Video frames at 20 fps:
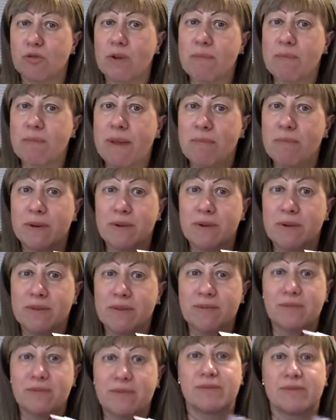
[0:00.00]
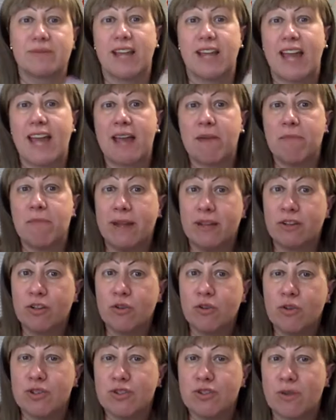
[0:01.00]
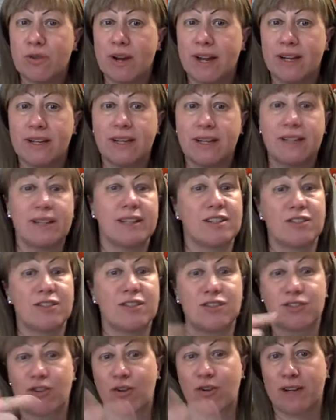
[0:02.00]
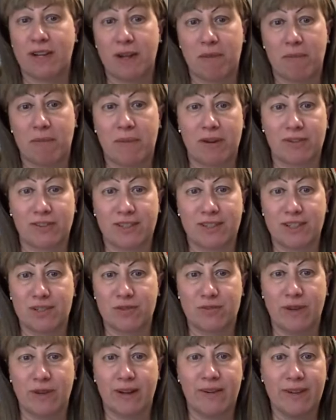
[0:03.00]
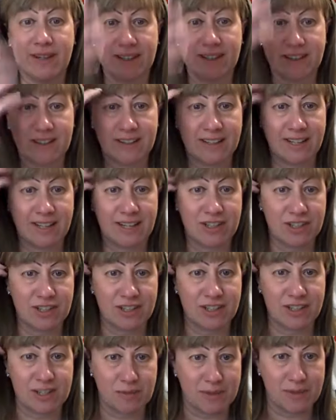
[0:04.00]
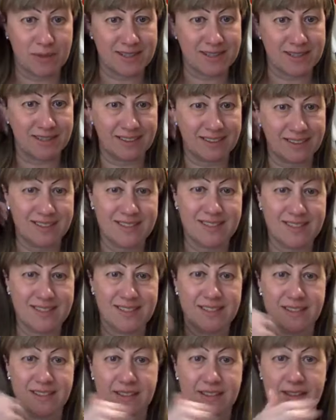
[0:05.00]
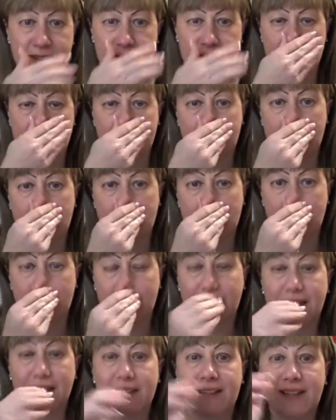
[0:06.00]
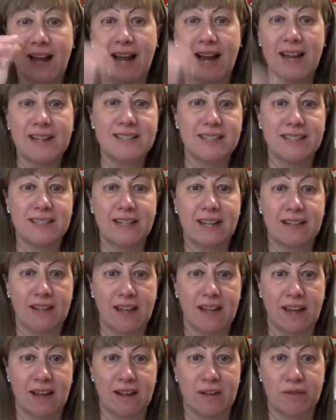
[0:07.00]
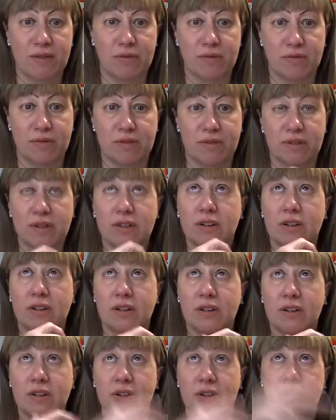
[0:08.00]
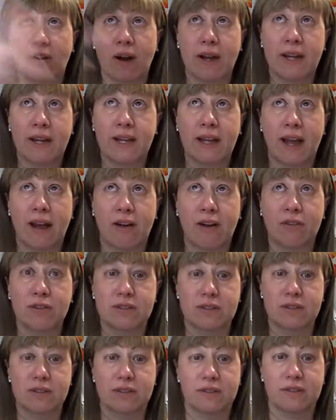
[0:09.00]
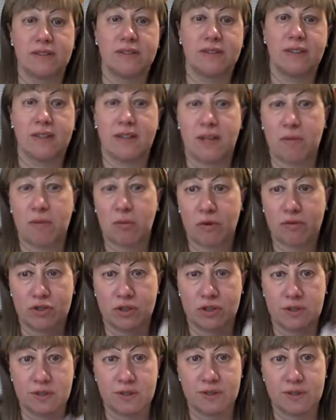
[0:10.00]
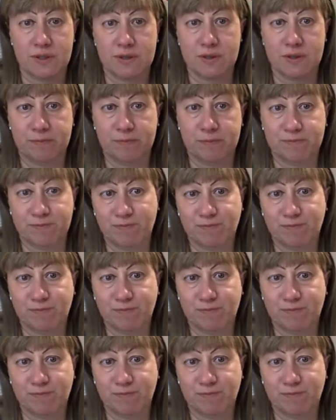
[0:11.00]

Remember, Emmanuel, who is writing, is talking about his very incarnation as Basilius. He dies in that life, crying out the name of Jesus.